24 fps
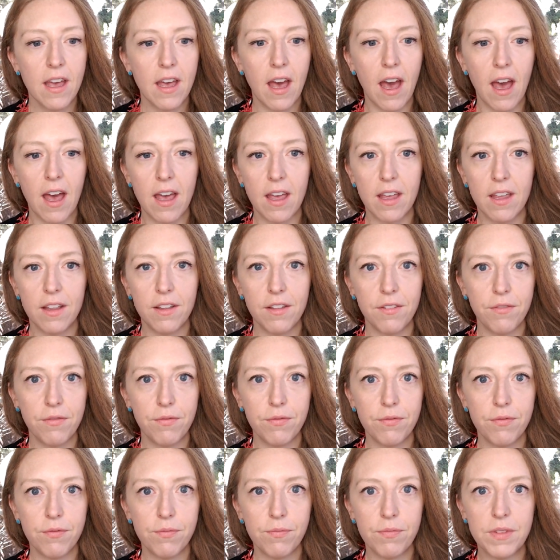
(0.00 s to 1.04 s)
a
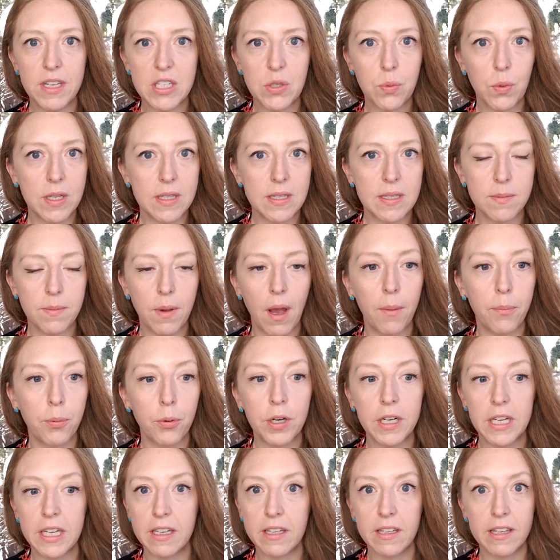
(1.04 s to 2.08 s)
this one's a
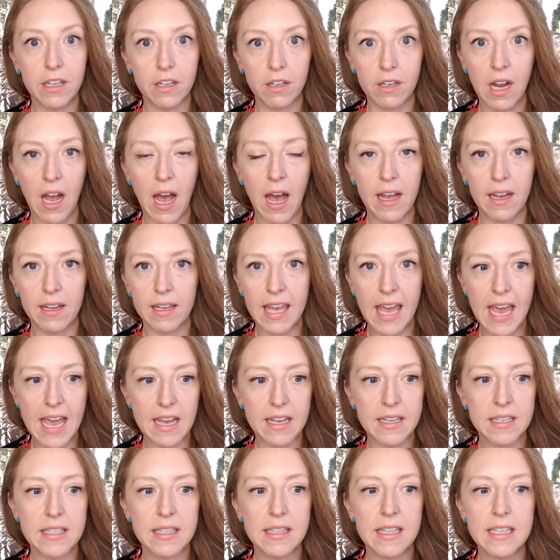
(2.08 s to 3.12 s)
pretty clear cut
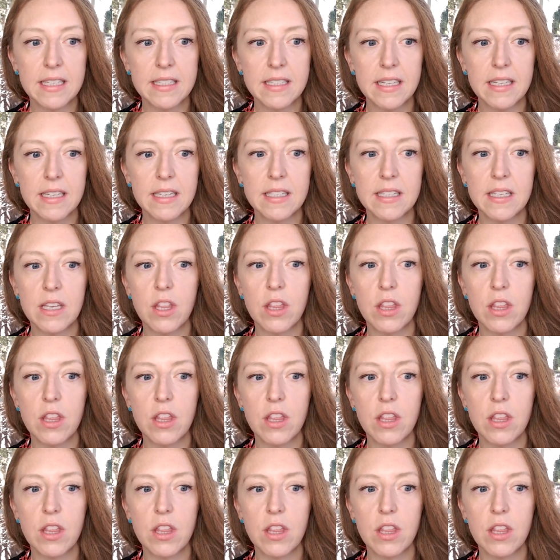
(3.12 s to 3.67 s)
case. This is